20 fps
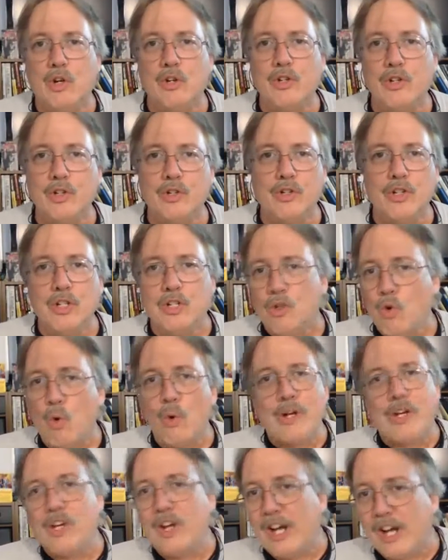you're
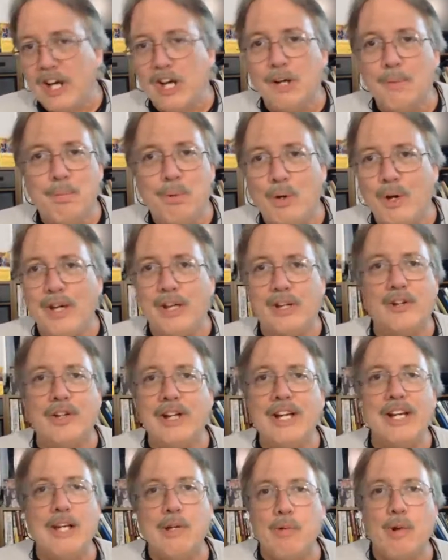going on an airplane or
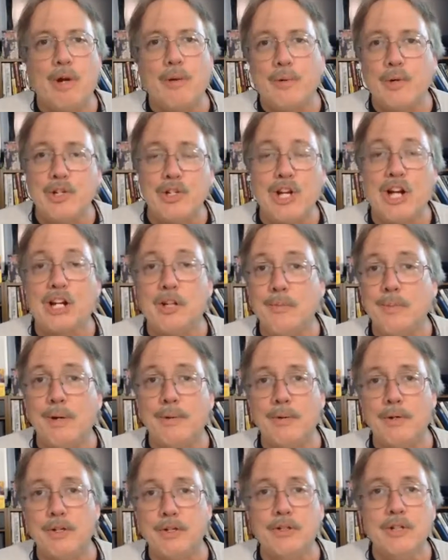anywhere where you're not going to be
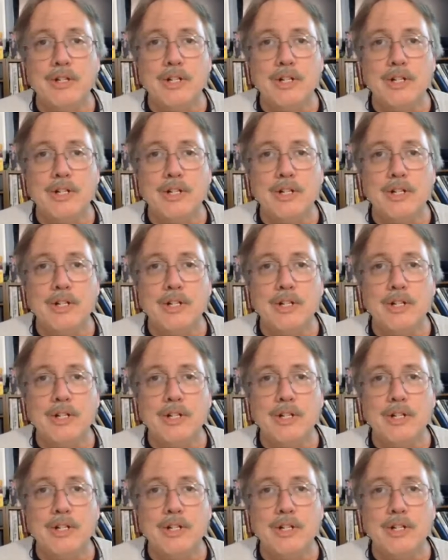able